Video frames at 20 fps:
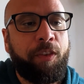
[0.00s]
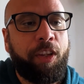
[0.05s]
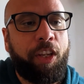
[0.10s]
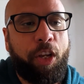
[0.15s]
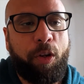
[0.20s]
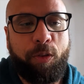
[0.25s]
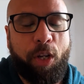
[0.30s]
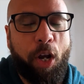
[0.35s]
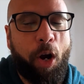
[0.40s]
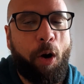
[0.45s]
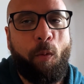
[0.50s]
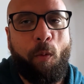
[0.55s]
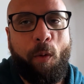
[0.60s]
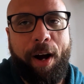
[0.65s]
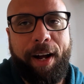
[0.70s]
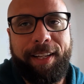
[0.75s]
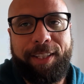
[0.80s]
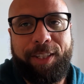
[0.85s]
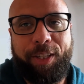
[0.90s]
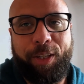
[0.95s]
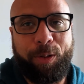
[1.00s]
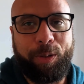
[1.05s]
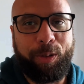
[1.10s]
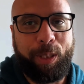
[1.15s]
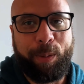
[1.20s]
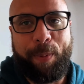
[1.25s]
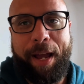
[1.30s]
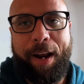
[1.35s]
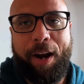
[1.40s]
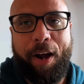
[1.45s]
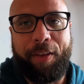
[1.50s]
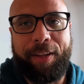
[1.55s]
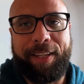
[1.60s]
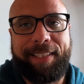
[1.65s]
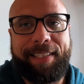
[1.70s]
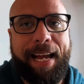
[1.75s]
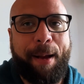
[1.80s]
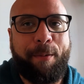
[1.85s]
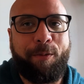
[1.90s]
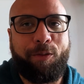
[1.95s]
you don't want to spend all this
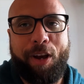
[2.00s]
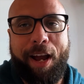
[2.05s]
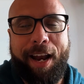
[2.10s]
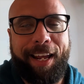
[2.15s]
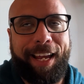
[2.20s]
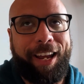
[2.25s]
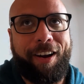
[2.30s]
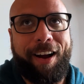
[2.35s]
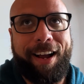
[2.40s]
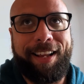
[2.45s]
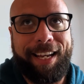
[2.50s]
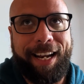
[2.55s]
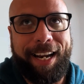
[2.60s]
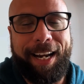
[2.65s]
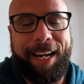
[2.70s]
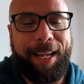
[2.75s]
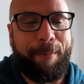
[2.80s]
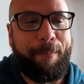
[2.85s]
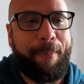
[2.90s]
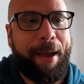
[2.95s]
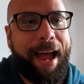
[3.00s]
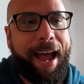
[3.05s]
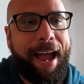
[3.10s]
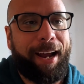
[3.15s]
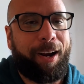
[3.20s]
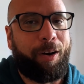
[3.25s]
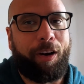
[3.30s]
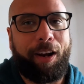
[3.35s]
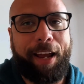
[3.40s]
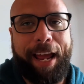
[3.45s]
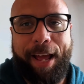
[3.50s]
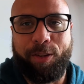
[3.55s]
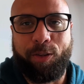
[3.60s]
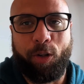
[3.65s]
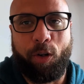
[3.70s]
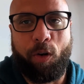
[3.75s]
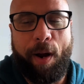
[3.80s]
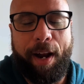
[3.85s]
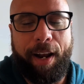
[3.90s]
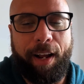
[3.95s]
time trying to get your identity back or cancel
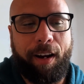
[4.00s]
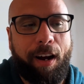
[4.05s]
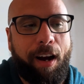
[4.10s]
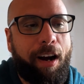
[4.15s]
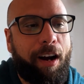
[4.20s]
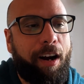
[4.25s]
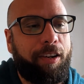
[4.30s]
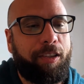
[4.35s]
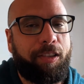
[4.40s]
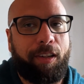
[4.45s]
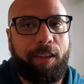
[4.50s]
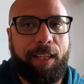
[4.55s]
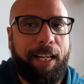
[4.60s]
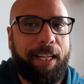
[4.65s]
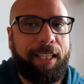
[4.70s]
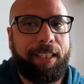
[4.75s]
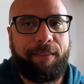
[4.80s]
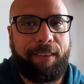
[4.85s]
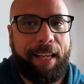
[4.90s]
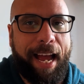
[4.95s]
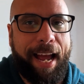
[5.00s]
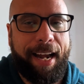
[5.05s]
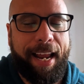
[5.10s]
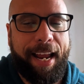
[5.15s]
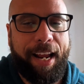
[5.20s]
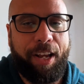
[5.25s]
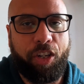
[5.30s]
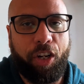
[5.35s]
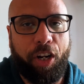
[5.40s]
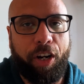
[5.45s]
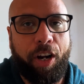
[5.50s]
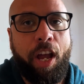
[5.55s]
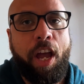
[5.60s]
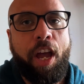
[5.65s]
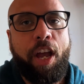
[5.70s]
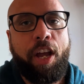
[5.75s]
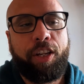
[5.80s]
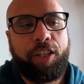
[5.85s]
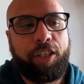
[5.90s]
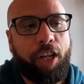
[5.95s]
credit cards or things of that nature.
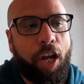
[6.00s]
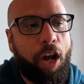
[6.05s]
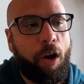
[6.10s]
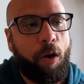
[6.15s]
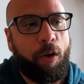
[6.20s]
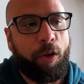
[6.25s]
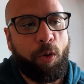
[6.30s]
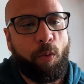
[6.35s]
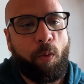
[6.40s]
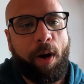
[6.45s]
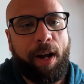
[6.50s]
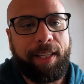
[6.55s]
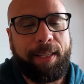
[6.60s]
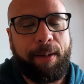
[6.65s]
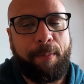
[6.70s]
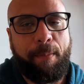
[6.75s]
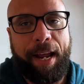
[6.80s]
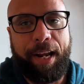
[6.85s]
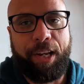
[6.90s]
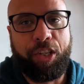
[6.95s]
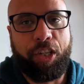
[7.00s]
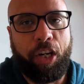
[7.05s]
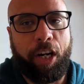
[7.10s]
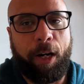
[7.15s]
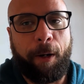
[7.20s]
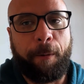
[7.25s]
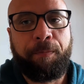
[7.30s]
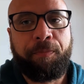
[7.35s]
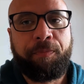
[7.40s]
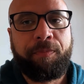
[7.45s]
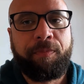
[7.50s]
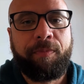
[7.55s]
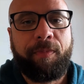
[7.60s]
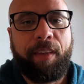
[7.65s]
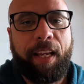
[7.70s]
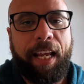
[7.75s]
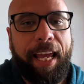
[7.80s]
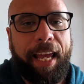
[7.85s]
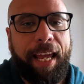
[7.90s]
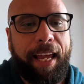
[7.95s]
So you want to make sure,
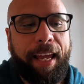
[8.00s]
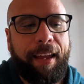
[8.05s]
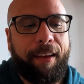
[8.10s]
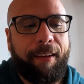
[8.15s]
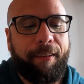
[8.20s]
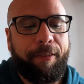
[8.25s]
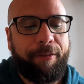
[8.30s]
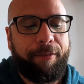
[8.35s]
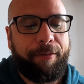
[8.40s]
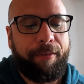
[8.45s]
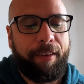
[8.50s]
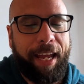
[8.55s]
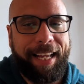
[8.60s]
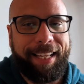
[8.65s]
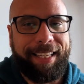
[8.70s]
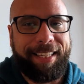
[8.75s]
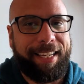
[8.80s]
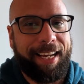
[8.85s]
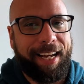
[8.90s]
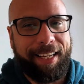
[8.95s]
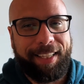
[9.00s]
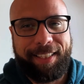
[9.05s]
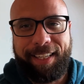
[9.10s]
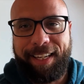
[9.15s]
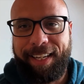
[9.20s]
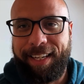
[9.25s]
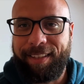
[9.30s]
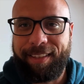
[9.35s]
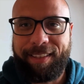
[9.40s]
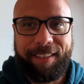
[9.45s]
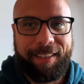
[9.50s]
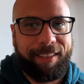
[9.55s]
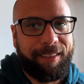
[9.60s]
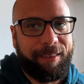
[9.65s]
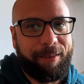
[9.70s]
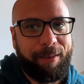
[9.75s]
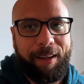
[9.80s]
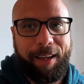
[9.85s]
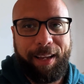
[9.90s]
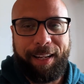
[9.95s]
if it doesn't
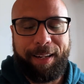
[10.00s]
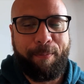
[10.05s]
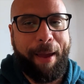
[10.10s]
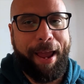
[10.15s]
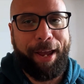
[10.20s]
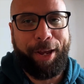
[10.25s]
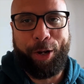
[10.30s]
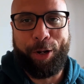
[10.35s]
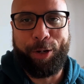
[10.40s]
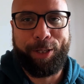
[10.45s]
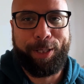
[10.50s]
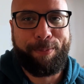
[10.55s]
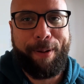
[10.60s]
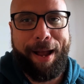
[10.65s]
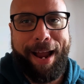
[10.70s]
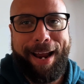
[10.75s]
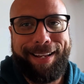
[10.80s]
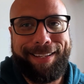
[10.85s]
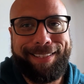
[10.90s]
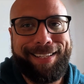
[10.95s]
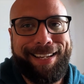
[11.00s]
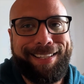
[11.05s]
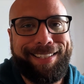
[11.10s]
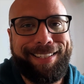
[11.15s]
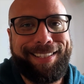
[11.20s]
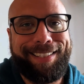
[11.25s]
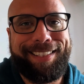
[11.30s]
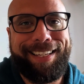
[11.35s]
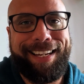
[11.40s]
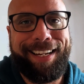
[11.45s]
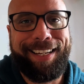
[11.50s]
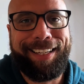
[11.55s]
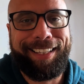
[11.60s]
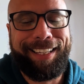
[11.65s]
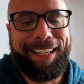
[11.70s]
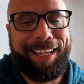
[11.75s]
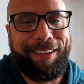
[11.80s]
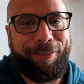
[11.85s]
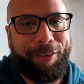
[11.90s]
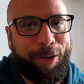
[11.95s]
make your spidey senses
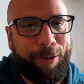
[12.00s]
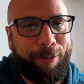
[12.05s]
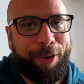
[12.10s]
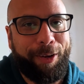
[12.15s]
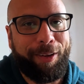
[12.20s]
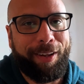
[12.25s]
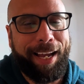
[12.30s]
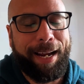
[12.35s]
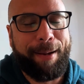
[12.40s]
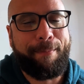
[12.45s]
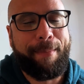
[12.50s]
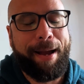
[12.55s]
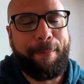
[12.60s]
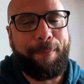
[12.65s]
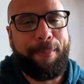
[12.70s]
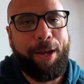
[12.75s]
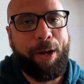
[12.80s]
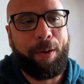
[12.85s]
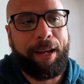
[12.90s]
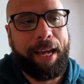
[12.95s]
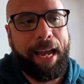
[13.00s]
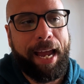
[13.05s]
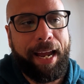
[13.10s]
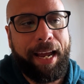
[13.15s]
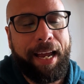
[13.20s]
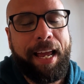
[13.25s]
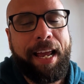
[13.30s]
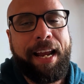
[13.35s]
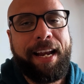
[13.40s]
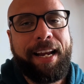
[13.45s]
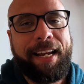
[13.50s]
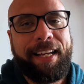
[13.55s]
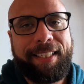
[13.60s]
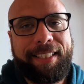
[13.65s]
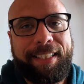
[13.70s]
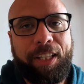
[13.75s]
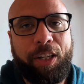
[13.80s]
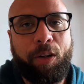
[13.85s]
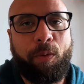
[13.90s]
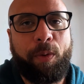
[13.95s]
tingly, if you feel like it might be okay,
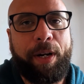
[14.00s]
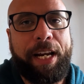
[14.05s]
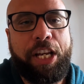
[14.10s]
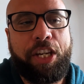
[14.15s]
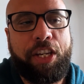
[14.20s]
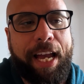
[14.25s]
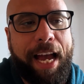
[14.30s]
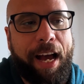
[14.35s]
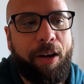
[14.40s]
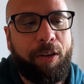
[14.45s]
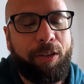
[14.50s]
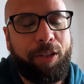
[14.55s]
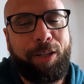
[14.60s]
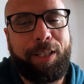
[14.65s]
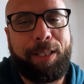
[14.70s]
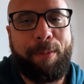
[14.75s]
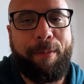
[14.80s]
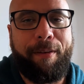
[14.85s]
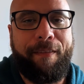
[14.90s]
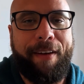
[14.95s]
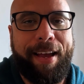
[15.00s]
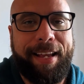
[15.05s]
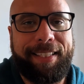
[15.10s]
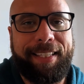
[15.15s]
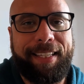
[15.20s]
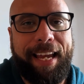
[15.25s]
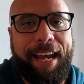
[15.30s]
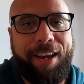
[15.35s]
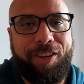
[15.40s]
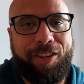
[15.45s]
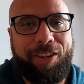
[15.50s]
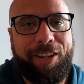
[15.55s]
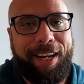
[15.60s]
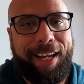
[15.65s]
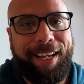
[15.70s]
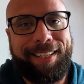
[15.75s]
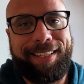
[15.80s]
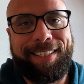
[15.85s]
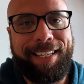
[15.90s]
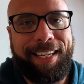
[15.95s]
still reach out, do some investigation,
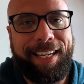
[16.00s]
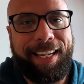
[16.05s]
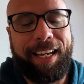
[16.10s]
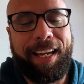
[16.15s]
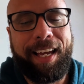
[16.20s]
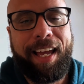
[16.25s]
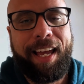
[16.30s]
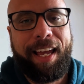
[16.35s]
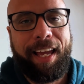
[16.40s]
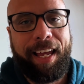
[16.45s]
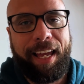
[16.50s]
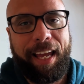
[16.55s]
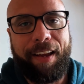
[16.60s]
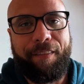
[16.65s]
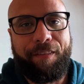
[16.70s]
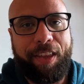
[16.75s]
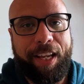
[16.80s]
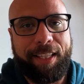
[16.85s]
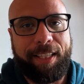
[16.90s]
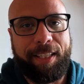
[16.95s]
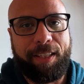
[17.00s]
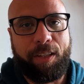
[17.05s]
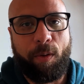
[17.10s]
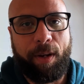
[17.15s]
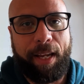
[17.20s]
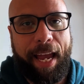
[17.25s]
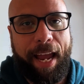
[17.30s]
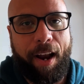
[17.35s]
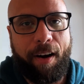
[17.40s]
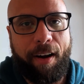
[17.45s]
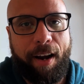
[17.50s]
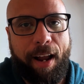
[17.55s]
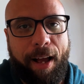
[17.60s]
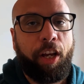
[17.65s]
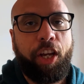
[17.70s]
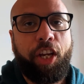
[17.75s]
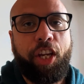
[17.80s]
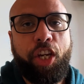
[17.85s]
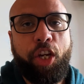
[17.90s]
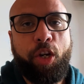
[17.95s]
and see if this is okay or
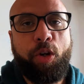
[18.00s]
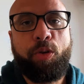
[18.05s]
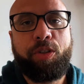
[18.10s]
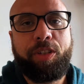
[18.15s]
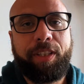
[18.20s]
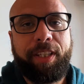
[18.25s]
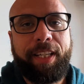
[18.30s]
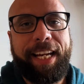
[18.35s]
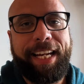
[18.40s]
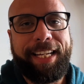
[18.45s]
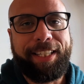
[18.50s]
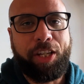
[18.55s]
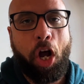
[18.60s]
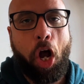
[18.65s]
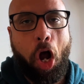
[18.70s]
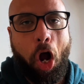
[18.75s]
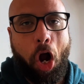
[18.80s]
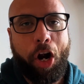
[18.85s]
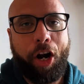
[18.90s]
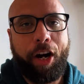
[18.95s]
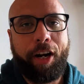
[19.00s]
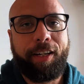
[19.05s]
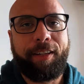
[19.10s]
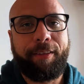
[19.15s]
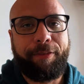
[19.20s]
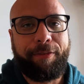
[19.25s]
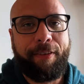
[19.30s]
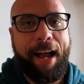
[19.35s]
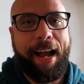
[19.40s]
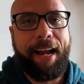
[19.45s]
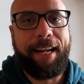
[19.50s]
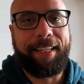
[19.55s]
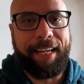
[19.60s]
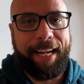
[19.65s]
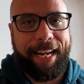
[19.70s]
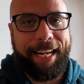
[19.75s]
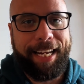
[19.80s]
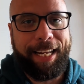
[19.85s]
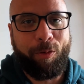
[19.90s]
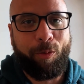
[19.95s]
not. Usually it's hard to find
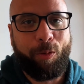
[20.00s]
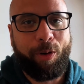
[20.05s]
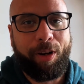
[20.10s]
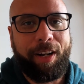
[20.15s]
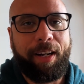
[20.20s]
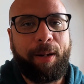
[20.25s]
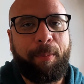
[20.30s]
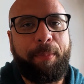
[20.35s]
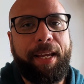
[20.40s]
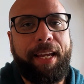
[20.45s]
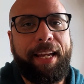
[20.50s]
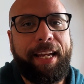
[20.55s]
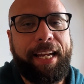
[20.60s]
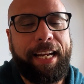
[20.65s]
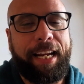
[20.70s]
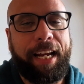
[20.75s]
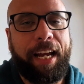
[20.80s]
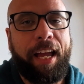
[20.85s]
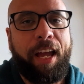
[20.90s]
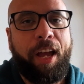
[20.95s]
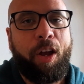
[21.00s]
anyone being